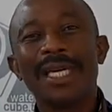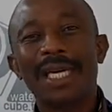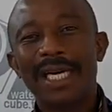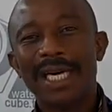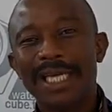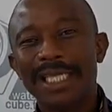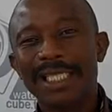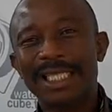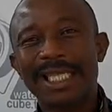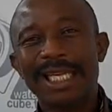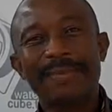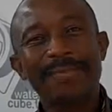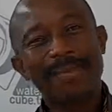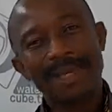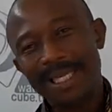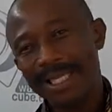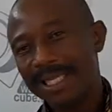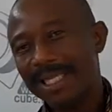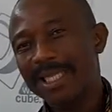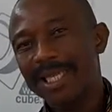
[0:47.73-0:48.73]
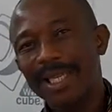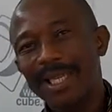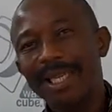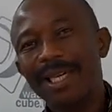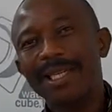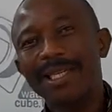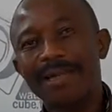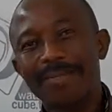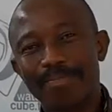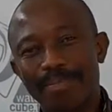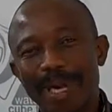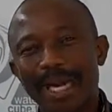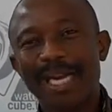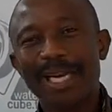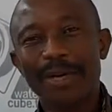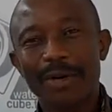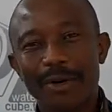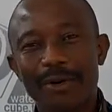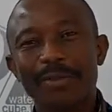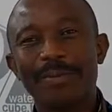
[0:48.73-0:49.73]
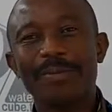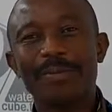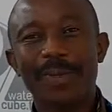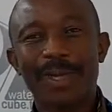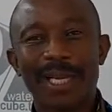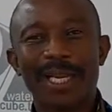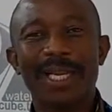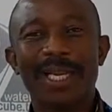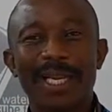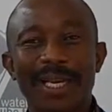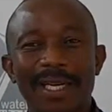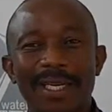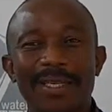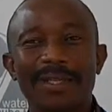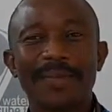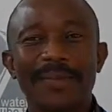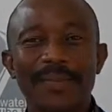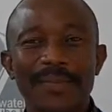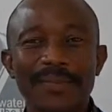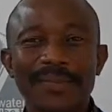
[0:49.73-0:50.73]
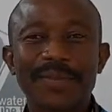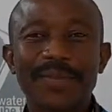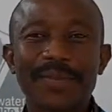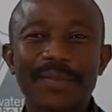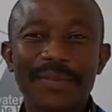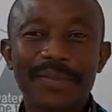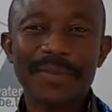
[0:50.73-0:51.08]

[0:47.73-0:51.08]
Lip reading: other budding journalists back home in Ghana.